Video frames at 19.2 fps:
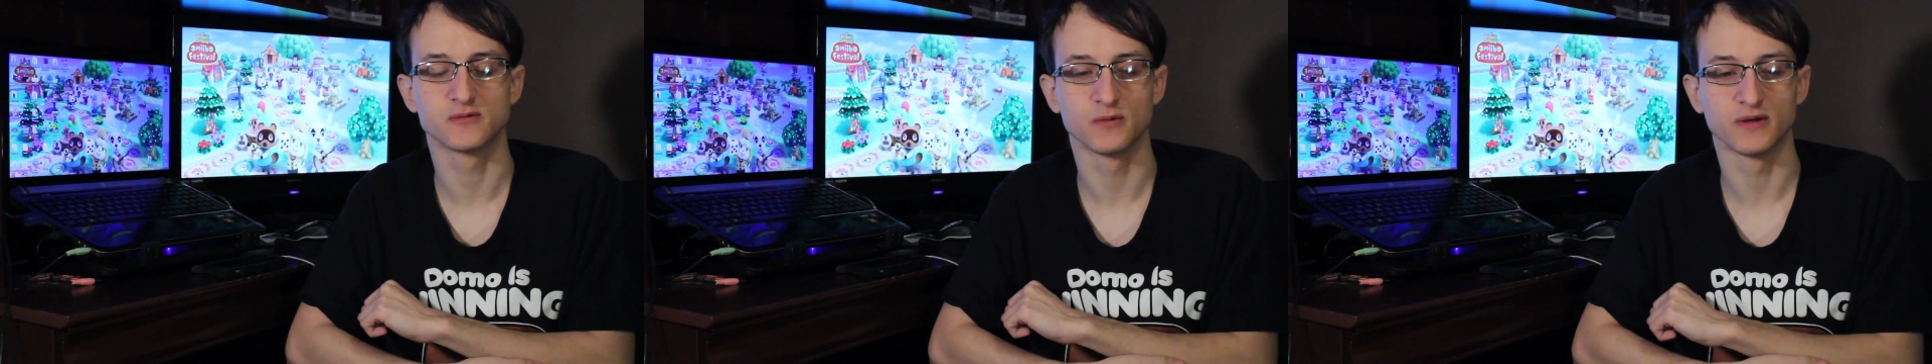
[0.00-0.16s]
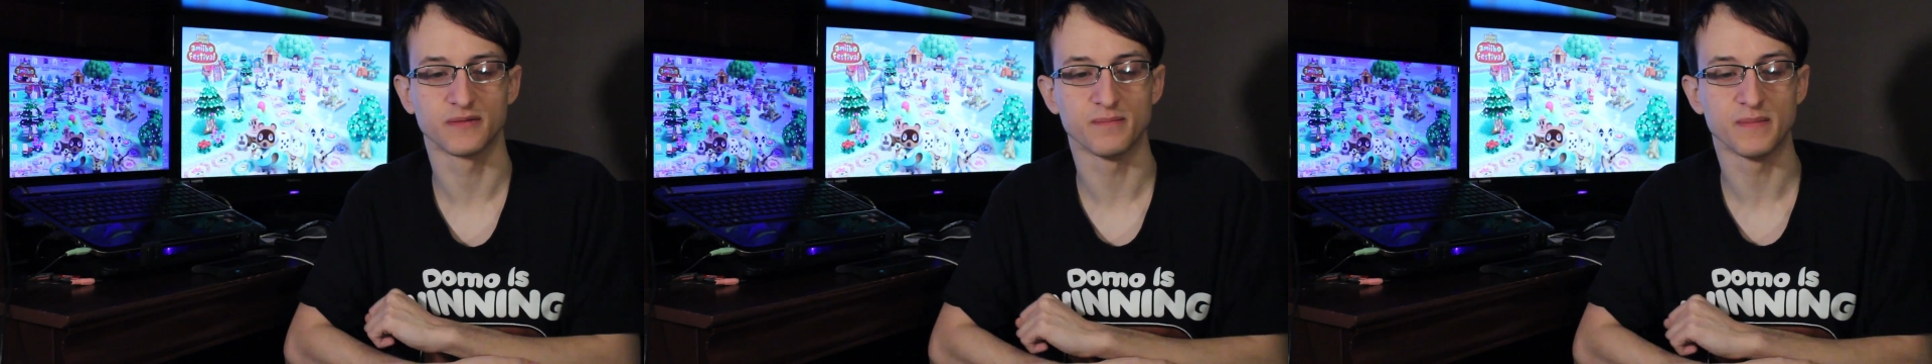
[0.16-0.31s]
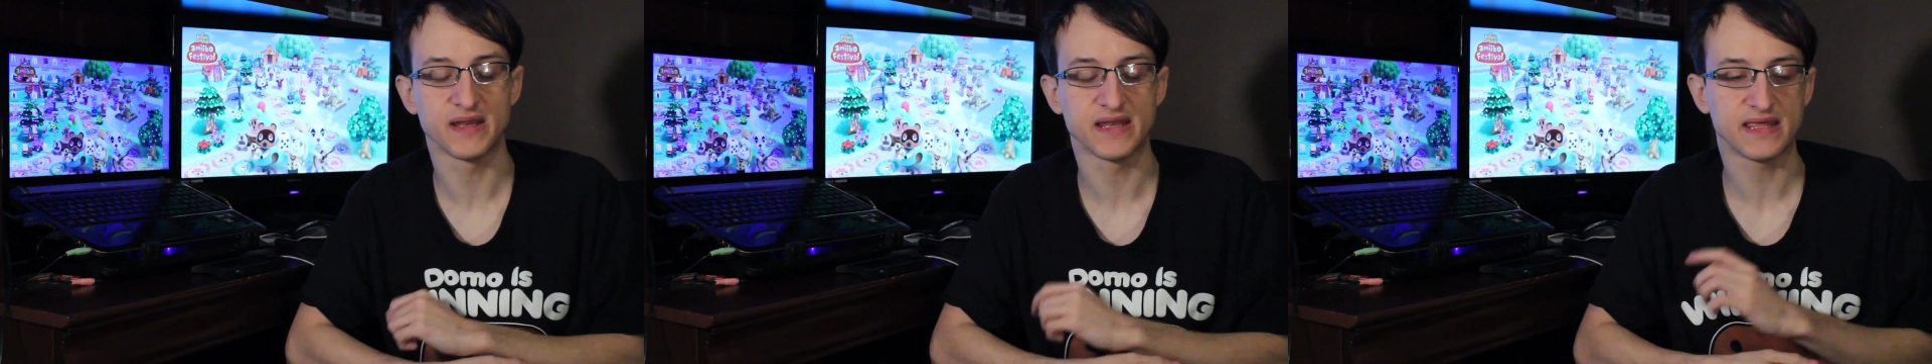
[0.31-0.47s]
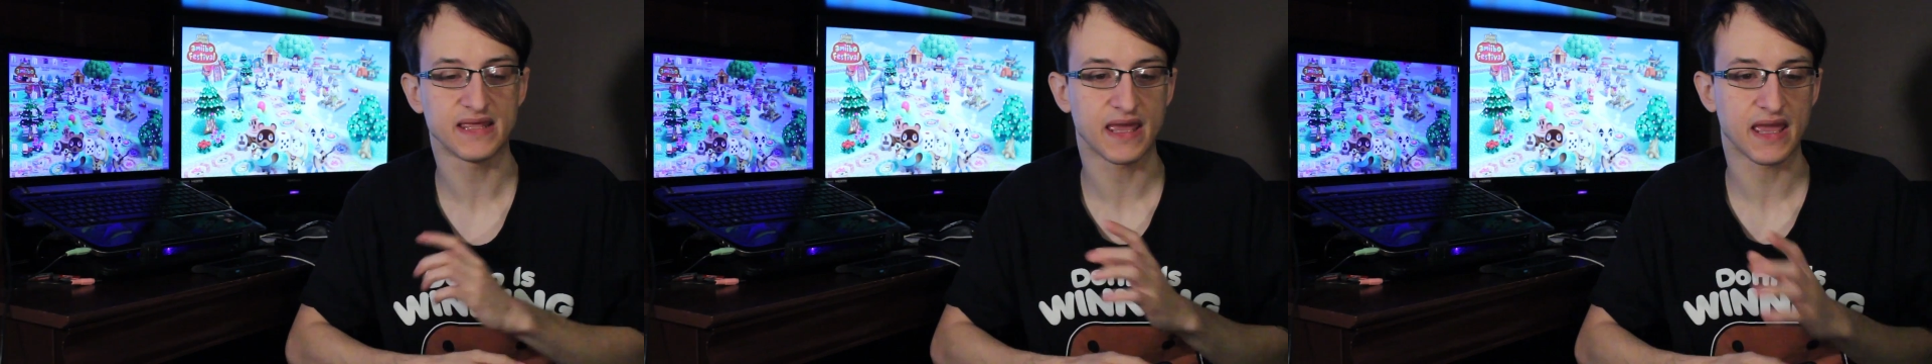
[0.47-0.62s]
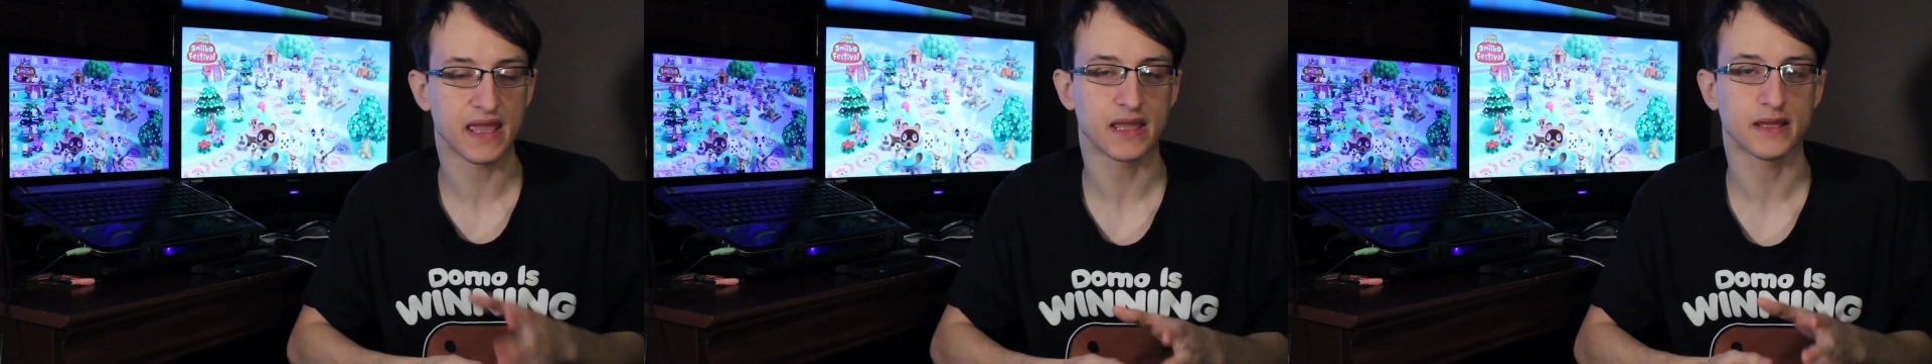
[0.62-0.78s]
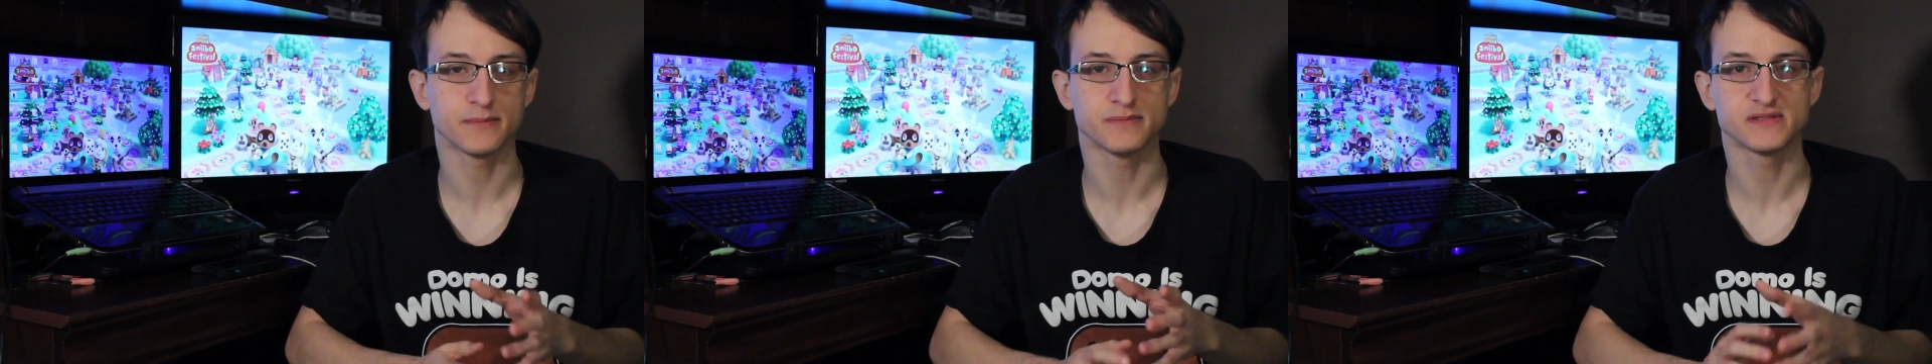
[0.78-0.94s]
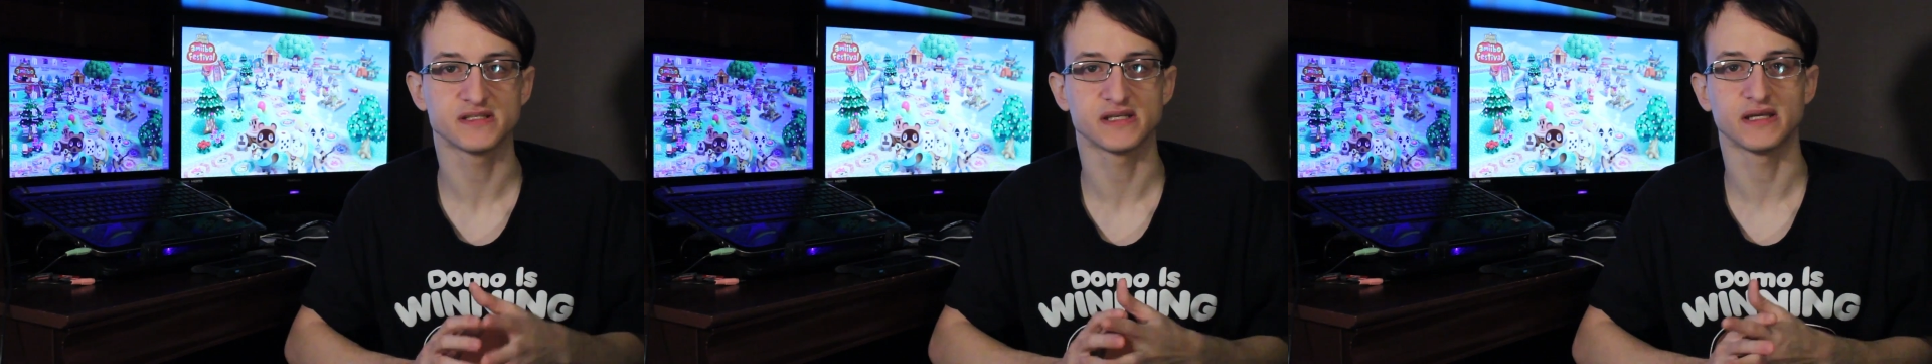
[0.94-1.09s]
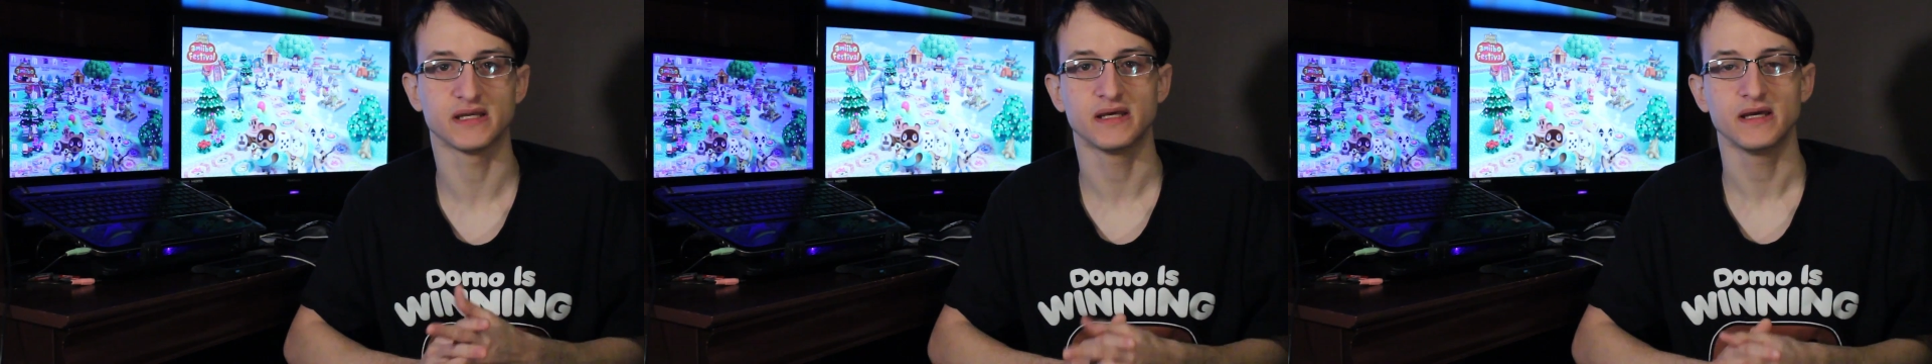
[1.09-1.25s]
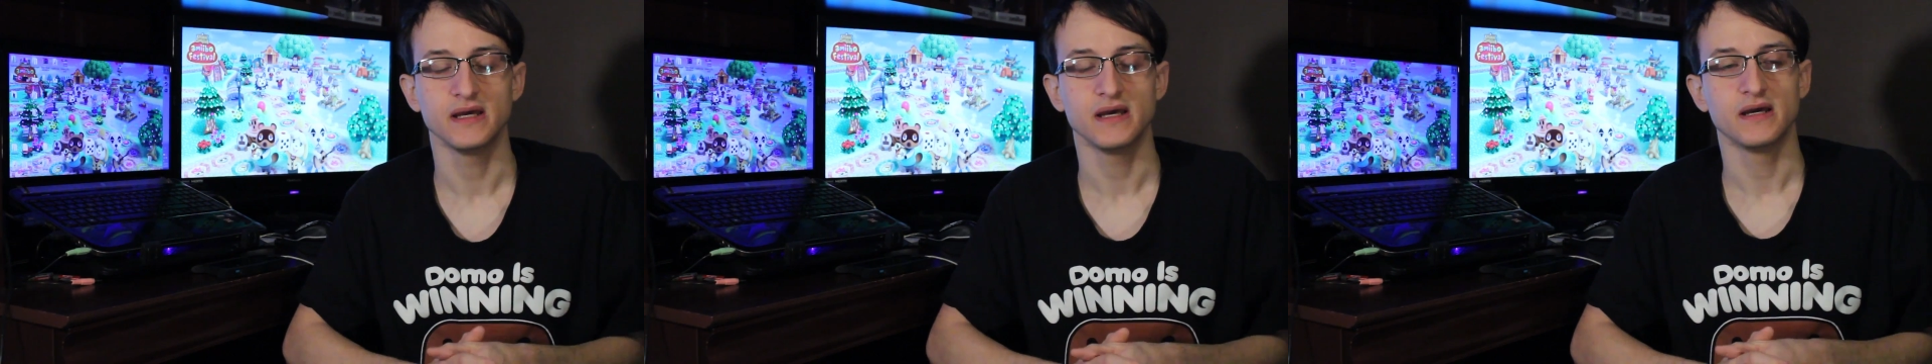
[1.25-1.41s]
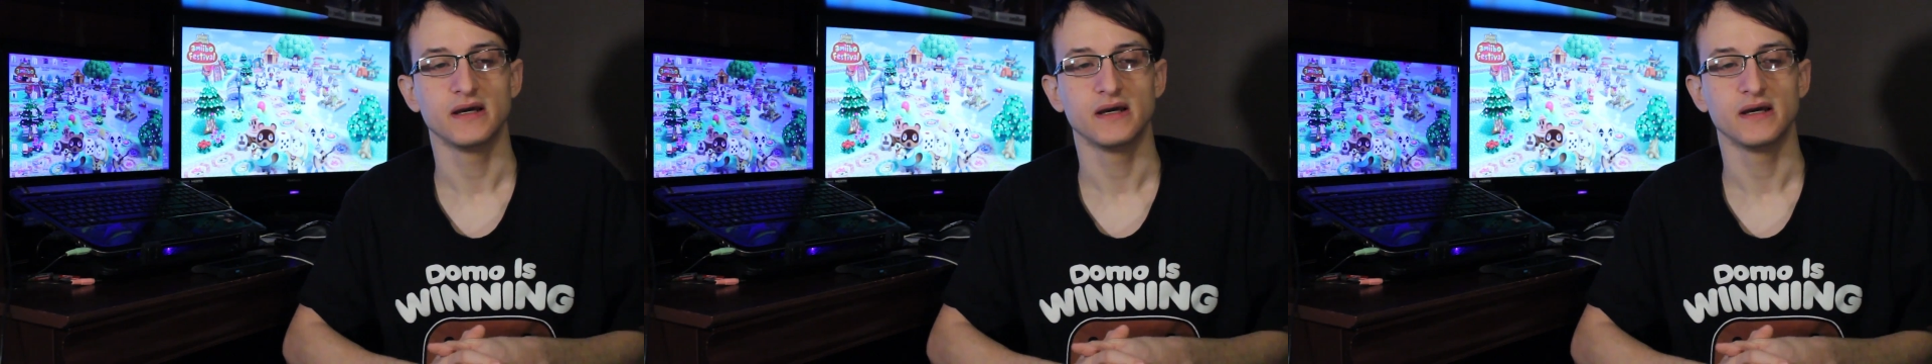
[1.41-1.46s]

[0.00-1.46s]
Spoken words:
with mini games and